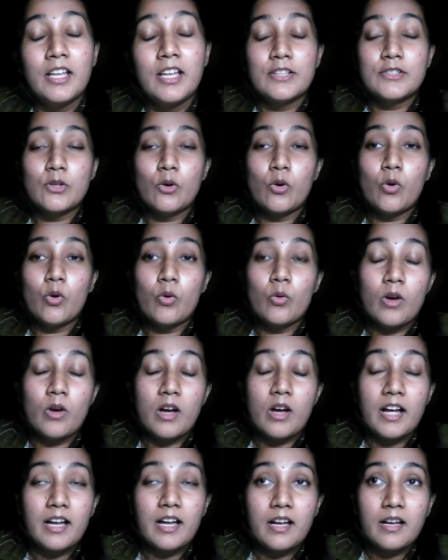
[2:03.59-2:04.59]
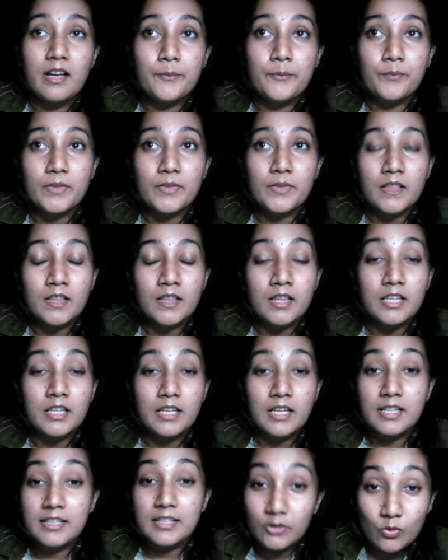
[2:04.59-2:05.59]
So
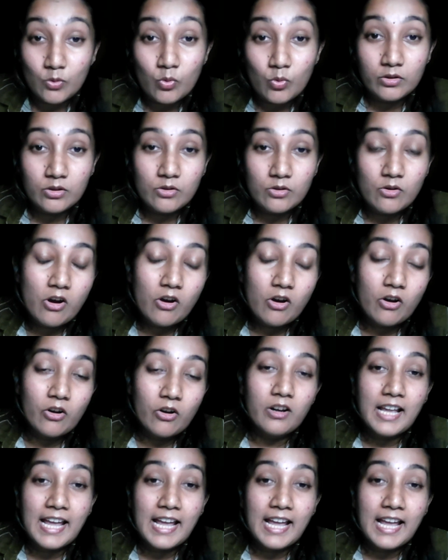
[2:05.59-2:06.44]
you all